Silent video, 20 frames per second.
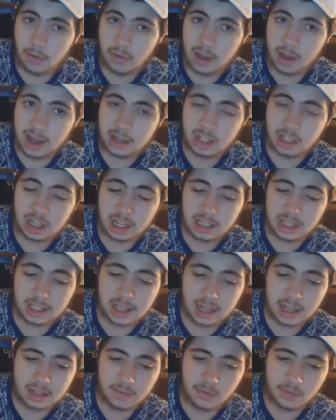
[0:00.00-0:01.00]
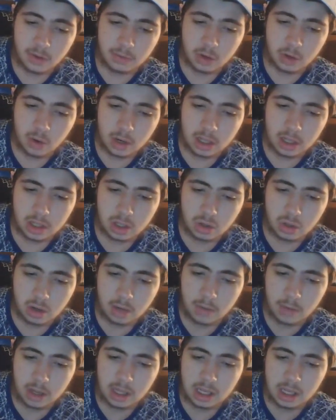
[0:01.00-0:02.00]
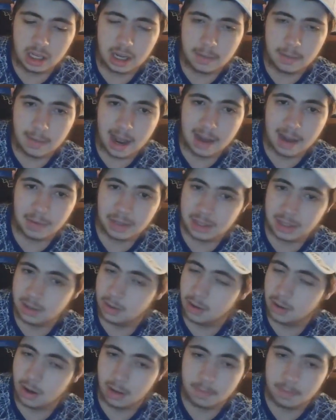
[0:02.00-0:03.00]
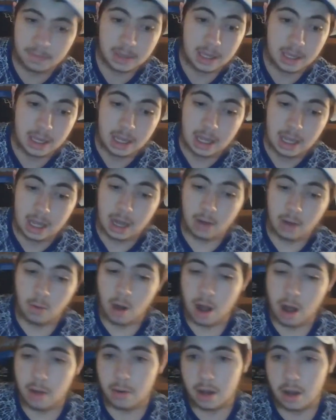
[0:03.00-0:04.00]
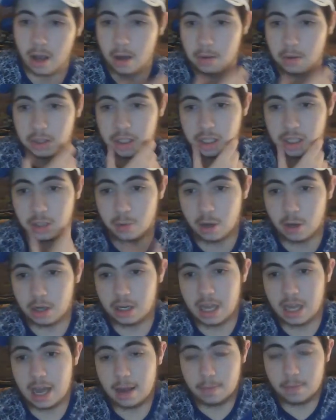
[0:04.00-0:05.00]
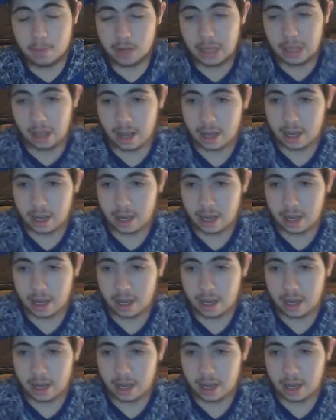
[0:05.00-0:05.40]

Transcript: fan. Cheers, legend, for joining the stream when you did, mate. We still got a while to go in this one yet, but